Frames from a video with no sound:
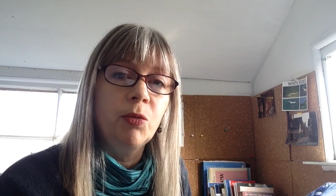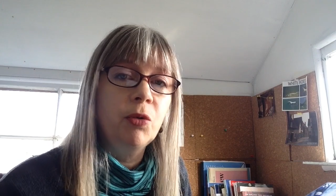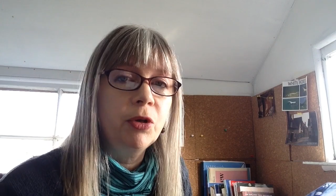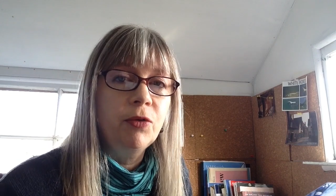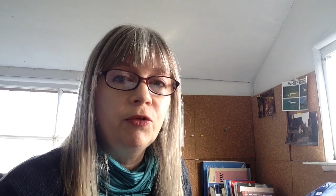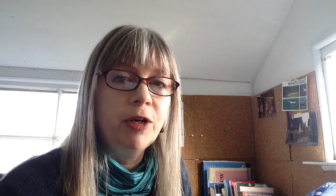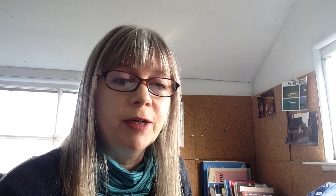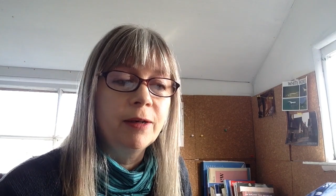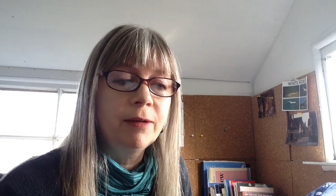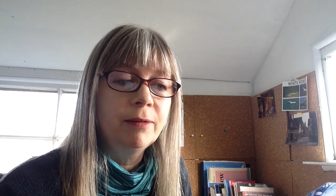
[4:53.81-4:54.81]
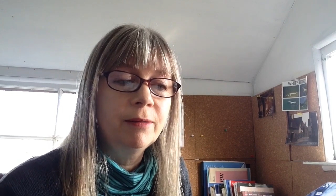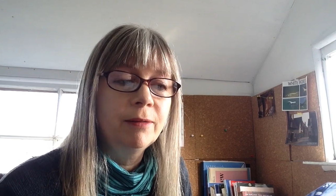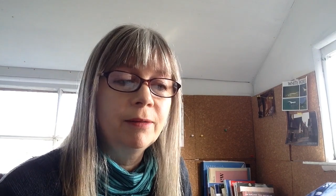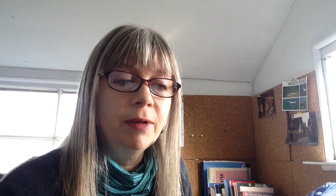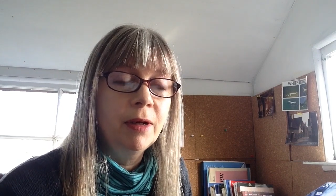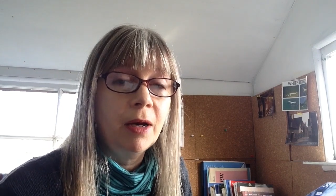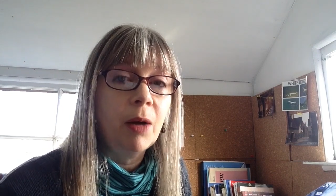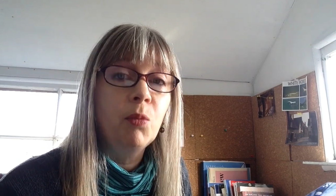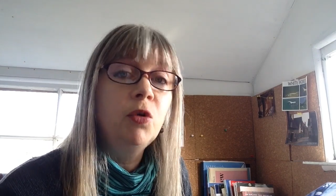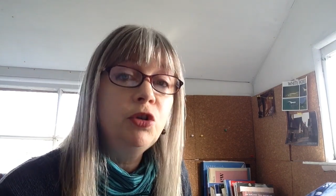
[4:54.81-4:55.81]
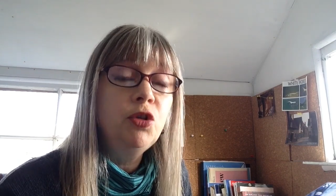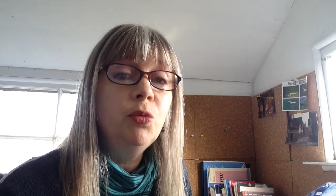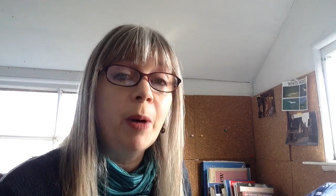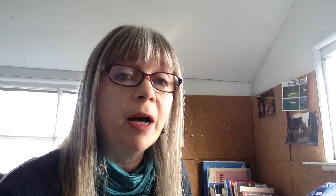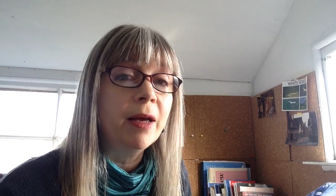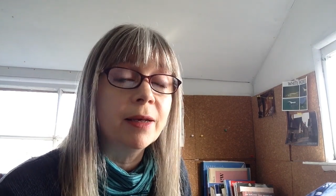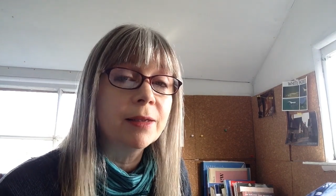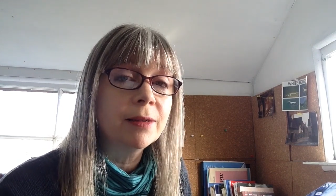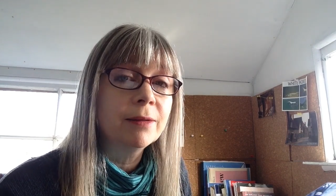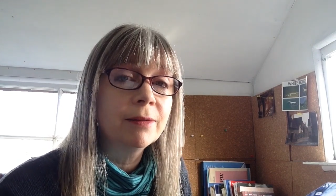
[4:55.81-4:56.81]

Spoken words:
from what you've written? And would you buy it?